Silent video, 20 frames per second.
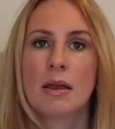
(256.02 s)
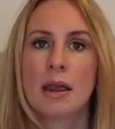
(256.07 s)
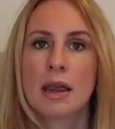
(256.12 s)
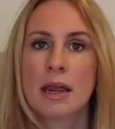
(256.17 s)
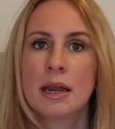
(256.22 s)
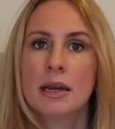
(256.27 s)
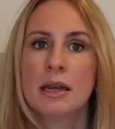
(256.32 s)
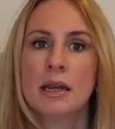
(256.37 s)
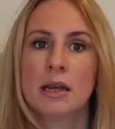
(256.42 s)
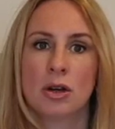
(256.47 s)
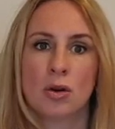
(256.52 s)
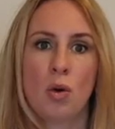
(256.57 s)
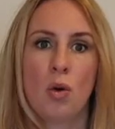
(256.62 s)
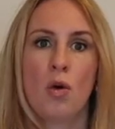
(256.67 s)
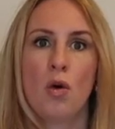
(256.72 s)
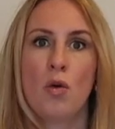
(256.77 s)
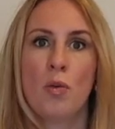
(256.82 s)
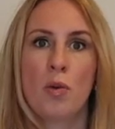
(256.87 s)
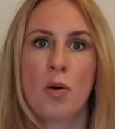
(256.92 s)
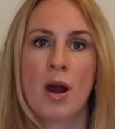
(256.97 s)
any and
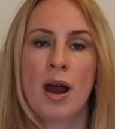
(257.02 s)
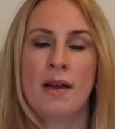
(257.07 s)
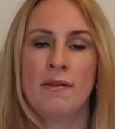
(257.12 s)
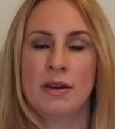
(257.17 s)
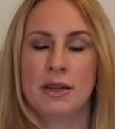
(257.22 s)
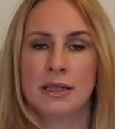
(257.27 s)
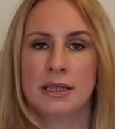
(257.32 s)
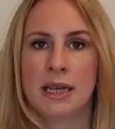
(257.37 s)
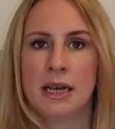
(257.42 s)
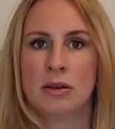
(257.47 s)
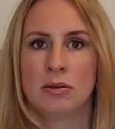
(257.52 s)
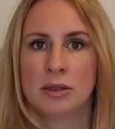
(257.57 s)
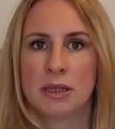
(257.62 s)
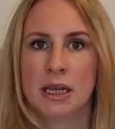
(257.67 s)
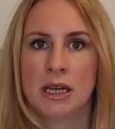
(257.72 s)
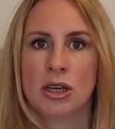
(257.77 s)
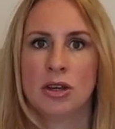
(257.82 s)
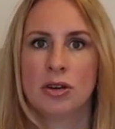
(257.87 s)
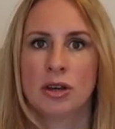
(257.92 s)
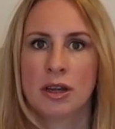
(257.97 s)
all private sales
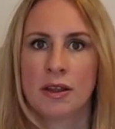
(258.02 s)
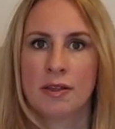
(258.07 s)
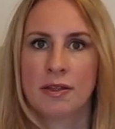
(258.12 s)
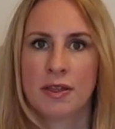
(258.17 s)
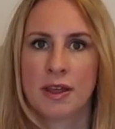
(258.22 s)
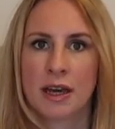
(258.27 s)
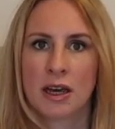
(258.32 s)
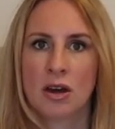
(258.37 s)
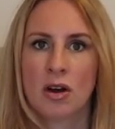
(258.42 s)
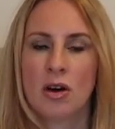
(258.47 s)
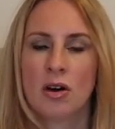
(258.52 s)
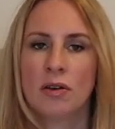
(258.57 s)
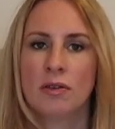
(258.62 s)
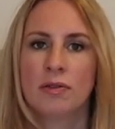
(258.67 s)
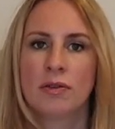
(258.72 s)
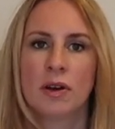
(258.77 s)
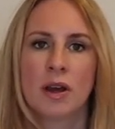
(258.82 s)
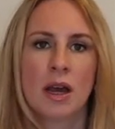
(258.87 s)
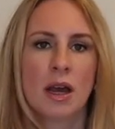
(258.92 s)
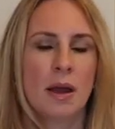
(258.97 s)
that you can think of
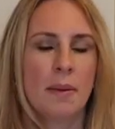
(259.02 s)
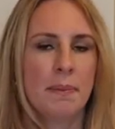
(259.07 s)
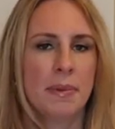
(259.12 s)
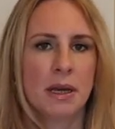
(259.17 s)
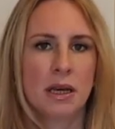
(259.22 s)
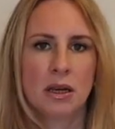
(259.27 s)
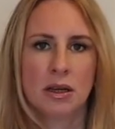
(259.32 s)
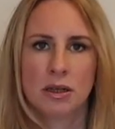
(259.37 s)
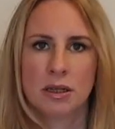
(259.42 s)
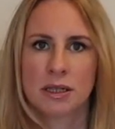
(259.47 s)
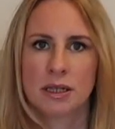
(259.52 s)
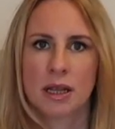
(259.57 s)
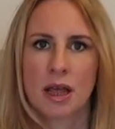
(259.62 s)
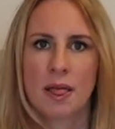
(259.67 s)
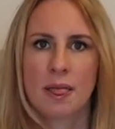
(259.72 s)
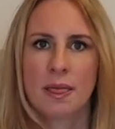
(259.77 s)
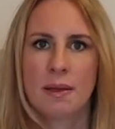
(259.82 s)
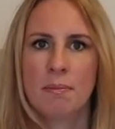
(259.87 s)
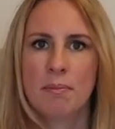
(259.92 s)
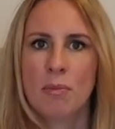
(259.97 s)
because
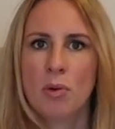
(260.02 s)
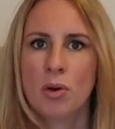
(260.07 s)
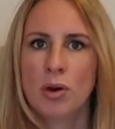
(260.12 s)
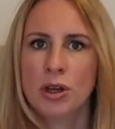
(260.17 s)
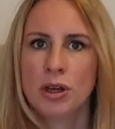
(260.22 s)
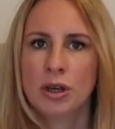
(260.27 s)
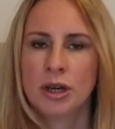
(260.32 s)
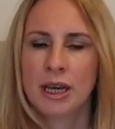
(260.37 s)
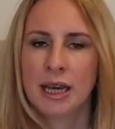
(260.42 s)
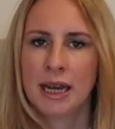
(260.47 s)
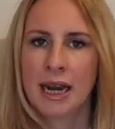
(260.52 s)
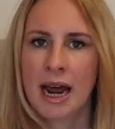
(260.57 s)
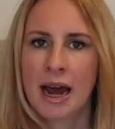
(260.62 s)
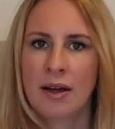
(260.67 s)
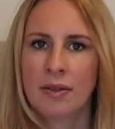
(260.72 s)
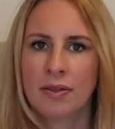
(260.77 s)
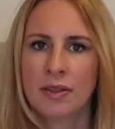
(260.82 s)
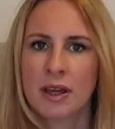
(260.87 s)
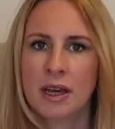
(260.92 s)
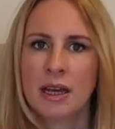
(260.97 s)
the more you get
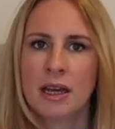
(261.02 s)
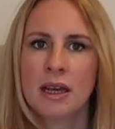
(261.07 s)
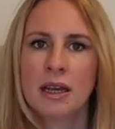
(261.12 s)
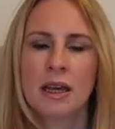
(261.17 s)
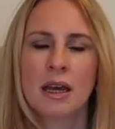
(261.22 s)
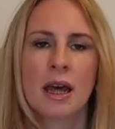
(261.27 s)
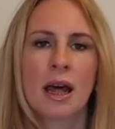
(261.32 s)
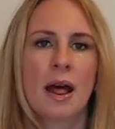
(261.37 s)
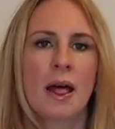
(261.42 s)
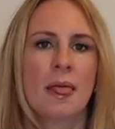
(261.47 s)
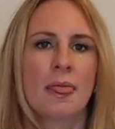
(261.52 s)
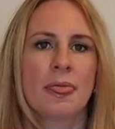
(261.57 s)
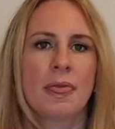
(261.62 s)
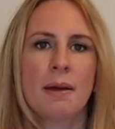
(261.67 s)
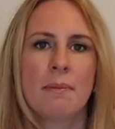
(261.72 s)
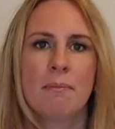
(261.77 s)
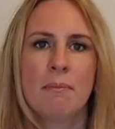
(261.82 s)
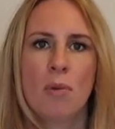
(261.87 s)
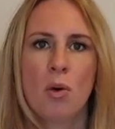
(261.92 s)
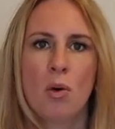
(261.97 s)
out there,
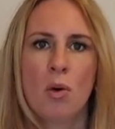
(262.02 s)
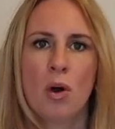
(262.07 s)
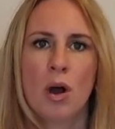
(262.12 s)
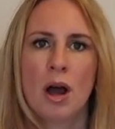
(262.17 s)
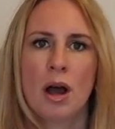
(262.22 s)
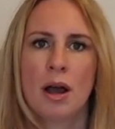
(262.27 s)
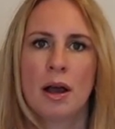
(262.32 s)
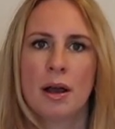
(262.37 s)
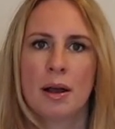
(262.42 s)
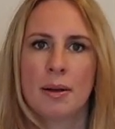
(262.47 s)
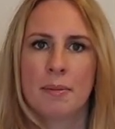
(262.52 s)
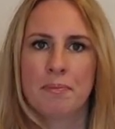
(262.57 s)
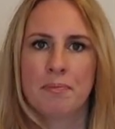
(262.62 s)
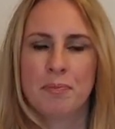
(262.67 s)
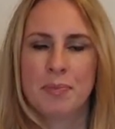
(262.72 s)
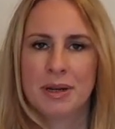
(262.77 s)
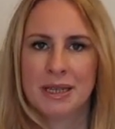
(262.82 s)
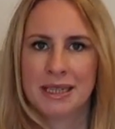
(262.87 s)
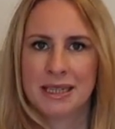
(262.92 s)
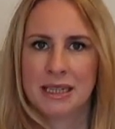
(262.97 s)
the more
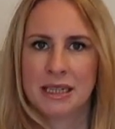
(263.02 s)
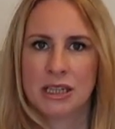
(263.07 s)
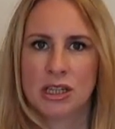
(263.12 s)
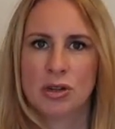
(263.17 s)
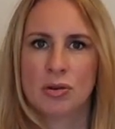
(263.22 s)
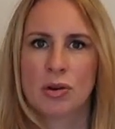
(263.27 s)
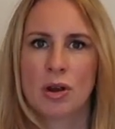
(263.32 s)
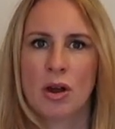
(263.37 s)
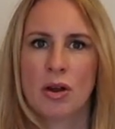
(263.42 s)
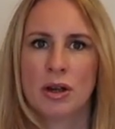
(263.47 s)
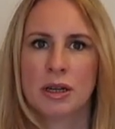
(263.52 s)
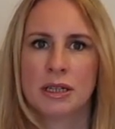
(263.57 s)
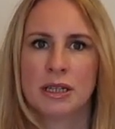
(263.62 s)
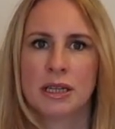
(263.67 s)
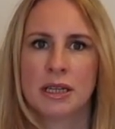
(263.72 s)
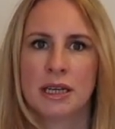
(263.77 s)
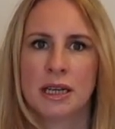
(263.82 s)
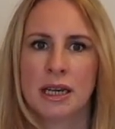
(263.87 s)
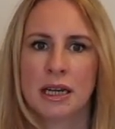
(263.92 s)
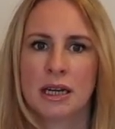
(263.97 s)
business you're going to
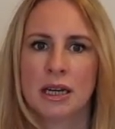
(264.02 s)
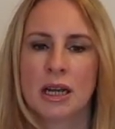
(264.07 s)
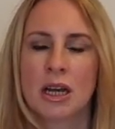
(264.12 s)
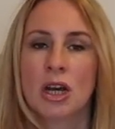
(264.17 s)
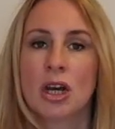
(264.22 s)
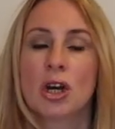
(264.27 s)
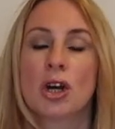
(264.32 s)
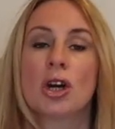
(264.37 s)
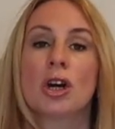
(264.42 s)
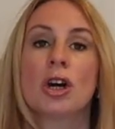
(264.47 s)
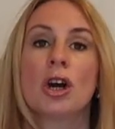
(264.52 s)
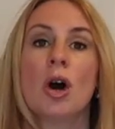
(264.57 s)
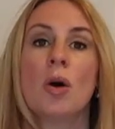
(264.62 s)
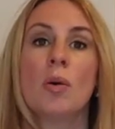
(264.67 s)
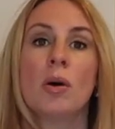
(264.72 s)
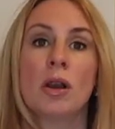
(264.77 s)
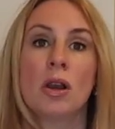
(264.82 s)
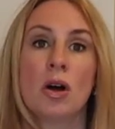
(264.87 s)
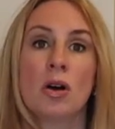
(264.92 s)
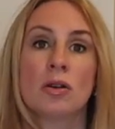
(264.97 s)
get.
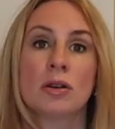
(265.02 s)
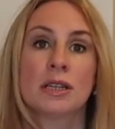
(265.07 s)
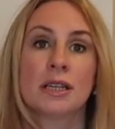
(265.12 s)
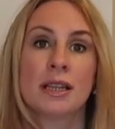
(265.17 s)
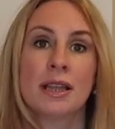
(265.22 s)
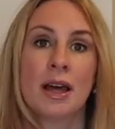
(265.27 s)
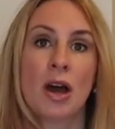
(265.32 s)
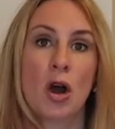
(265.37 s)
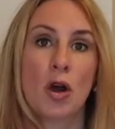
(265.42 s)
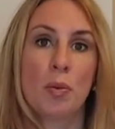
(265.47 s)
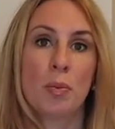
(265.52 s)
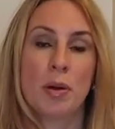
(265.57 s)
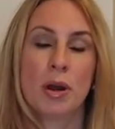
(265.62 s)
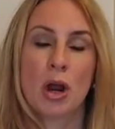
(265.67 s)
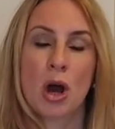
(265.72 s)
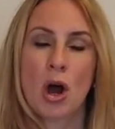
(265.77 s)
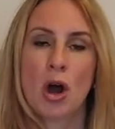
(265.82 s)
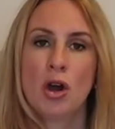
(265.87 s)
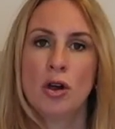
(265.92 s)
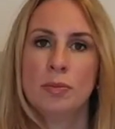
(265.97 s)
Go along to their open
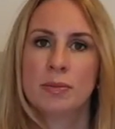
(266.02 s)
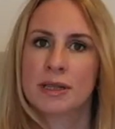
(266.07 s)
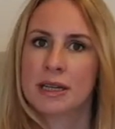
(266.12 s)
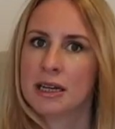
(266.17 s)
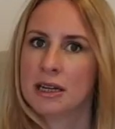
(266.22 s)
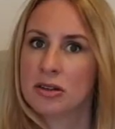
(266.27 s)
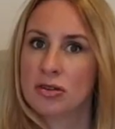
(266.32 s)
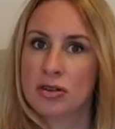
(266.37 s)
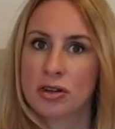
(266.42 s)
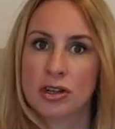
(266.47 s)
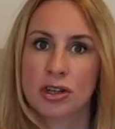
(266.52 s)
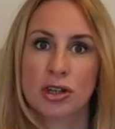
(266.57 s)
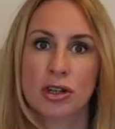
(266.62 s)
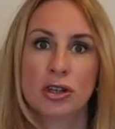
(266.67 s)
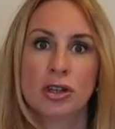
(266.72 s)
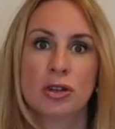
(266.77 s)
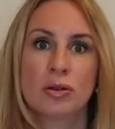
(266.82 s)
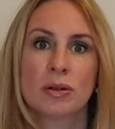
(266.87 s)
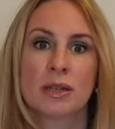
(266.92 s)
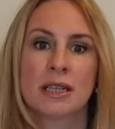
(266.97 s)
homes,
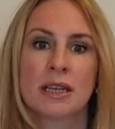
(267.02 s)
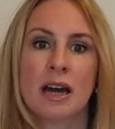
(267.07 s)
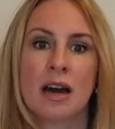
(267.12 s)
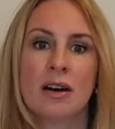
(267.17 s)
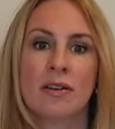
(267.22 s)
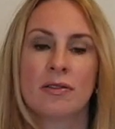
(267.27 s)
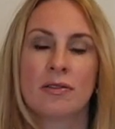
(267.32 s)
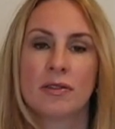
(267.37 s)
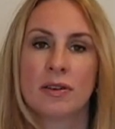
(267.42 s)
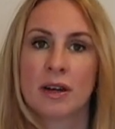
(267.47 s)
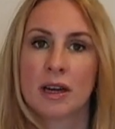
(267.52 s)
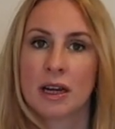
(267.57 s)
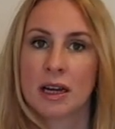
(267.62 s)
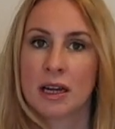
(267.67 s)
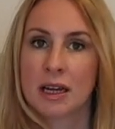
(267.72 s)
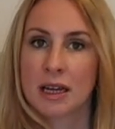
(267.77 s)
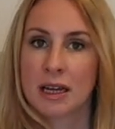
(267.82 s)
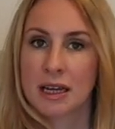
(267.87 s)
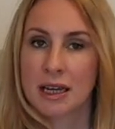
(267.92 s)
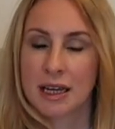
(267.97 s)
introduce yourself
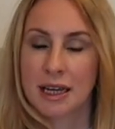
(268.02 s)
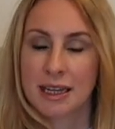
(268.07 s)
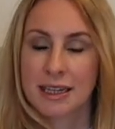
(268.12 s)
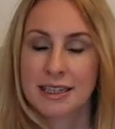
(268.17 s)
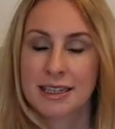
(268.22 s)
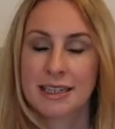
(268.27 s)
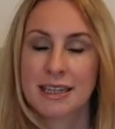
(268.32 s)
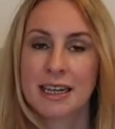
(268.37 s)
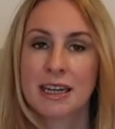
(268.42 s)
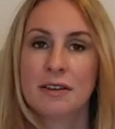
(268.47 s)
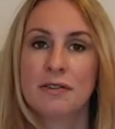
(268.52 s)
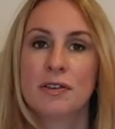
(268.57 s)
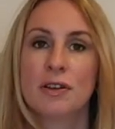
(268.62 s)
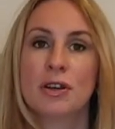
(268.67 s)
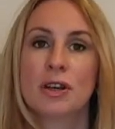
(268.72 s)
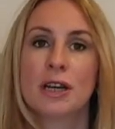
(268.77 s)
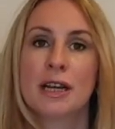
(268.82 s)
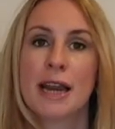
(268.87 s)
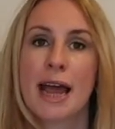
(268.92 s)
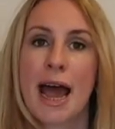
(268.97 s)
see if you
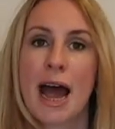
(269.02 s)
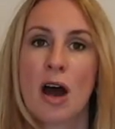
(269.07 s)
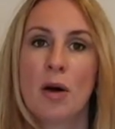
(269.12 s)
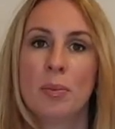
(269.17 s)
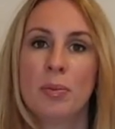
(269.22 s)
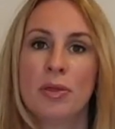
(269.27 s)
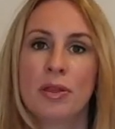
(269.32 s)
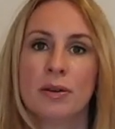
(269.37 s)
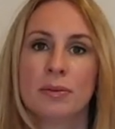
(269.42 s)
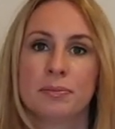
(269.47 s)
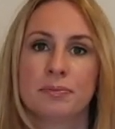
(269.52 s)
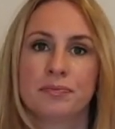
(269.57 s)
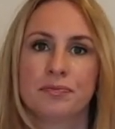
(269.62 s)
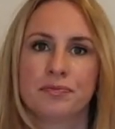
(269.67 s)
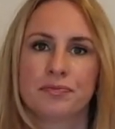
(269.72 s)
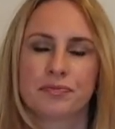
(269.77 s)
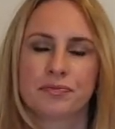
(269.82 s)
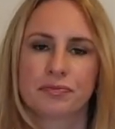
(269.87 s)
can help them.